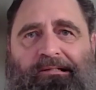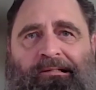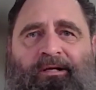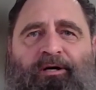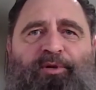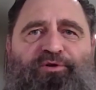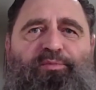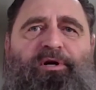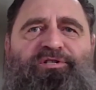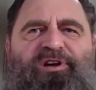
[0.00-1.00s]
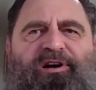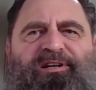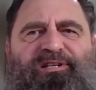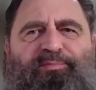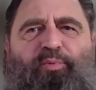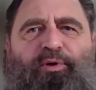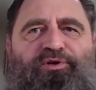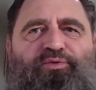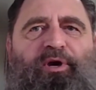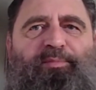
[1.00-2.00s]
Petrobras stock is up more than
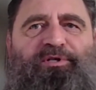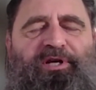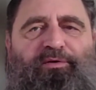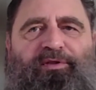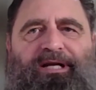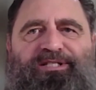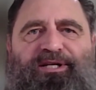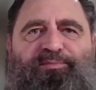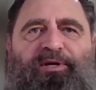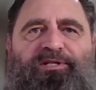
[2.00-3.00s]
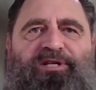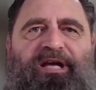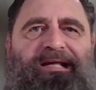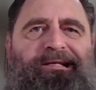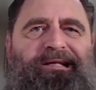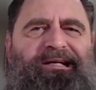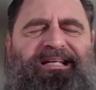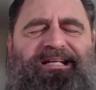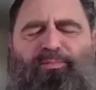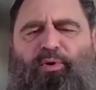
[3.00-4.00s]
20% over the last 6 months, and I
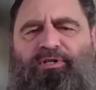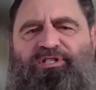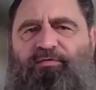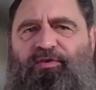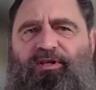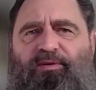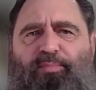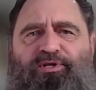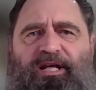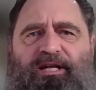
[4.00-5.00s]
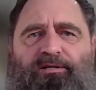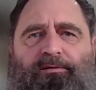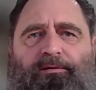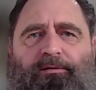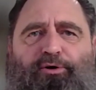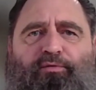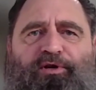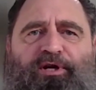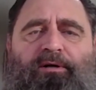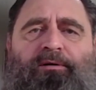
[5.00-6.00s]
think more than 70% year over
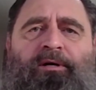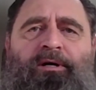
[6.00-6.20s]
year.